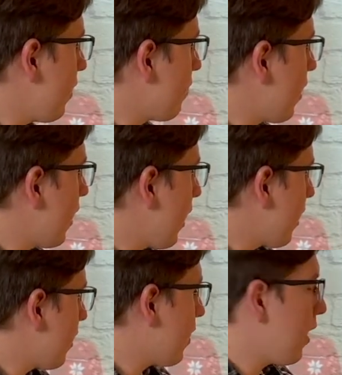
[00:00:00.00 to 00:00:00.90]

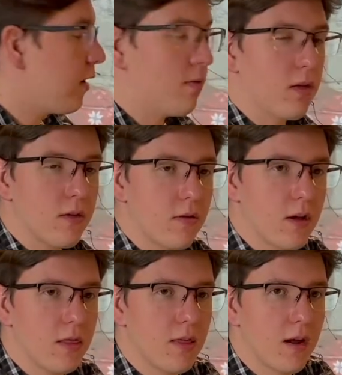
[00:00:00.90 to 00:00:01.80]
right-hand side of the
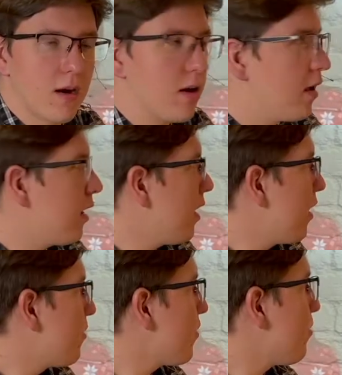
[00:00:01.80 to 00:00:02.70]
screen there,
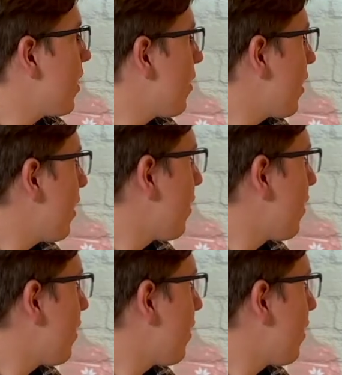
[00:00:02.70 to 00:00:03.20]
with Mary on